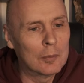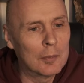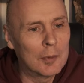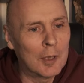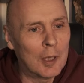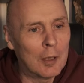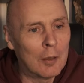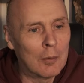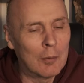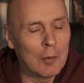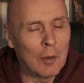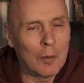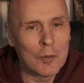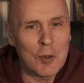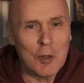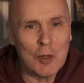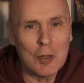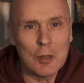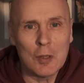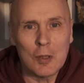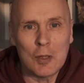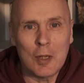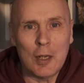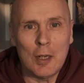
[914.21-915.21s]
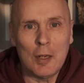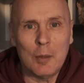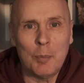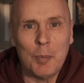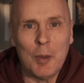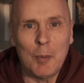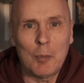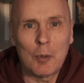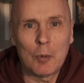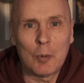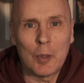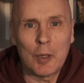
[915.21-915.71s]
Now, obviously,
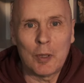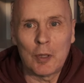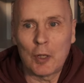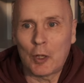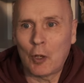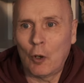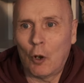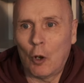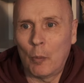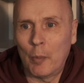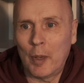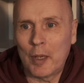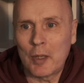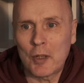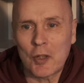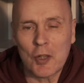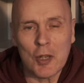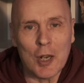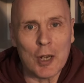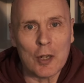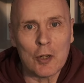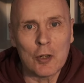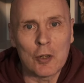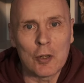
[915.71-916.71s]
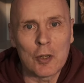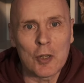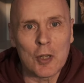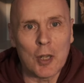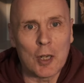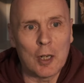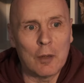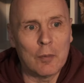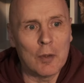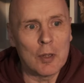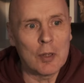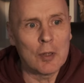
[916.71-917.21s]
people were in the comment sections
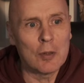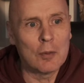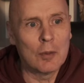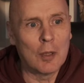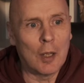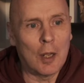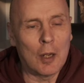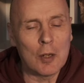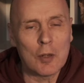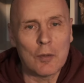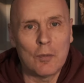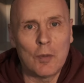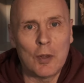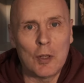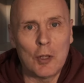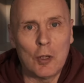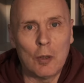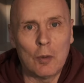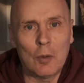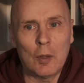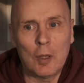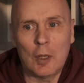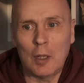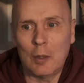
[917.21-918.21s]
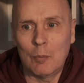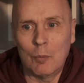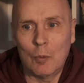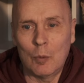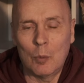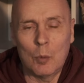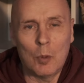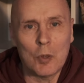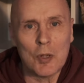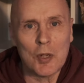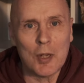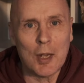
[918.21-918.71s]
then of his last video thinking,
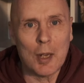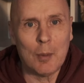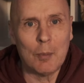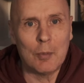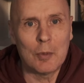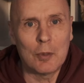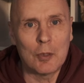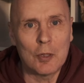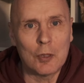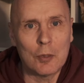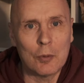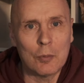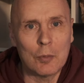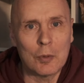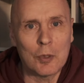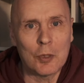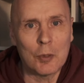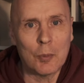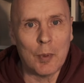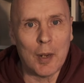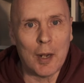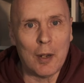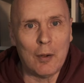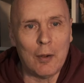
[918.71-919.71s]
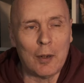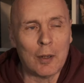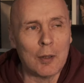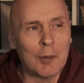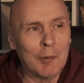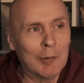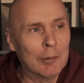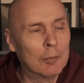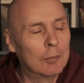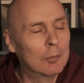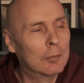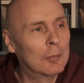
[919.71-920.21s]
well, what's happened to
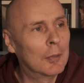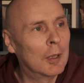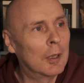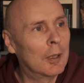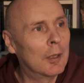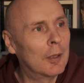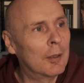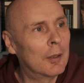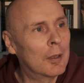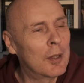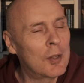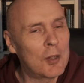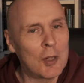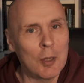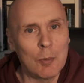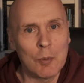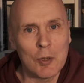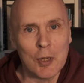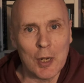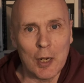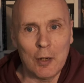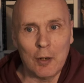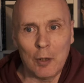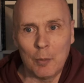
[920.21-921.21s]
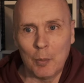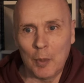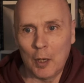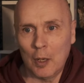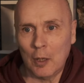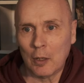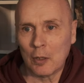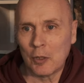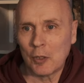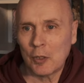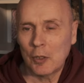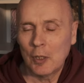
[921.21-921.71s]
Eric? His name was Eric
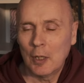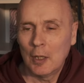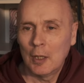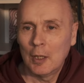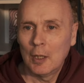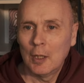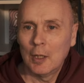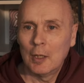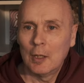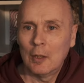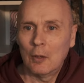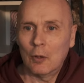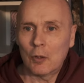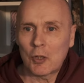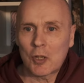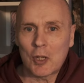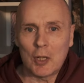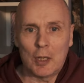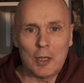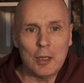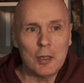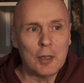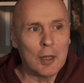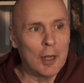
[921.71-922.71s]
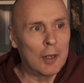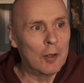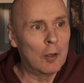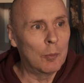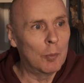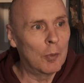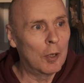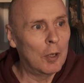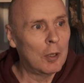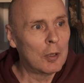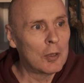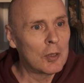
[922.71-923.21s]
Marks, or still is
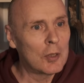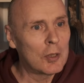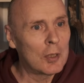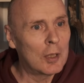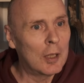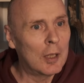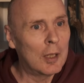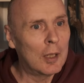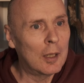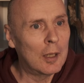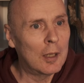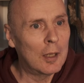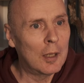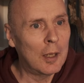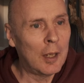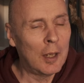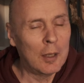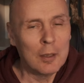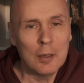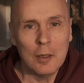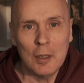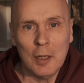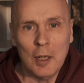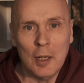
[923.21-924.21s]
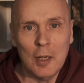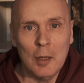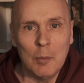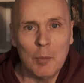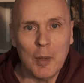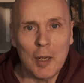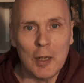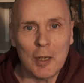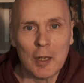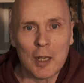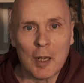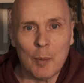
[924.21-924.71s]
Eric Marks. And he
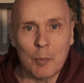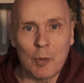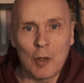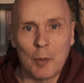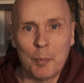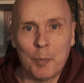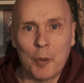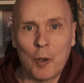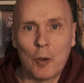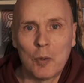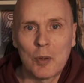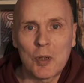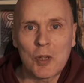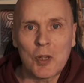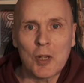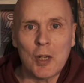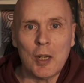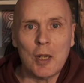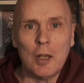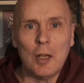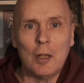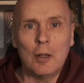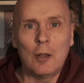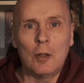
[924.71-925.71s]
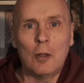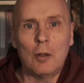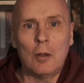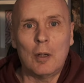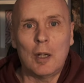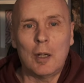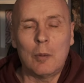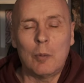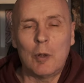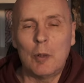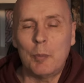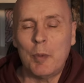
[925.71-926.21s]
made a couple of posts saying, oh,
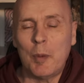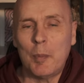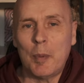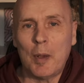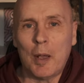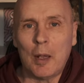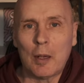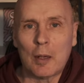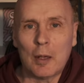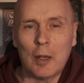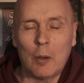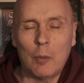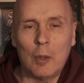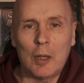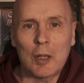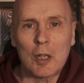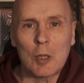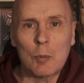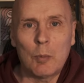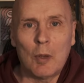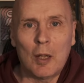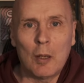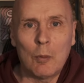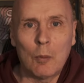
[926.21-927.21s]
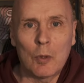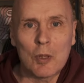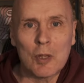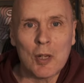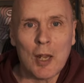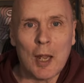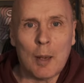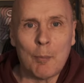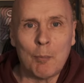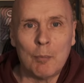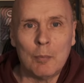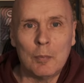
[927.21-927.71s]
I will be back. I will explain
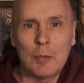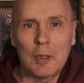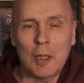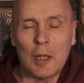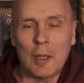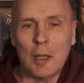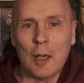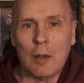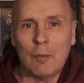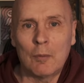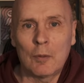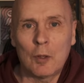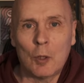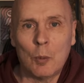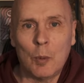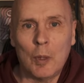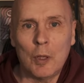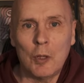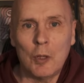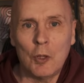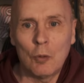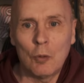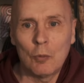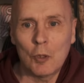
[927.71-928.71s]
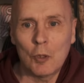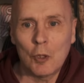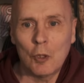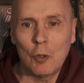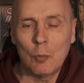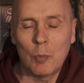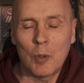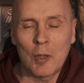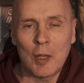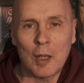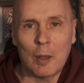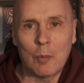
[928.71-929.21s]
what's happened. I haven't quit
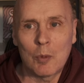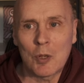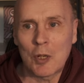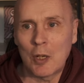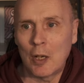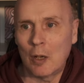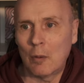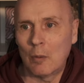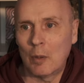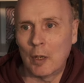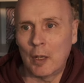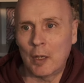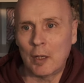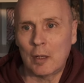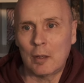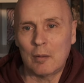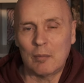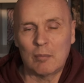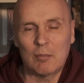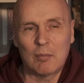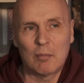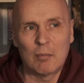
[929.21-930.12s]
YouTube, but that was now like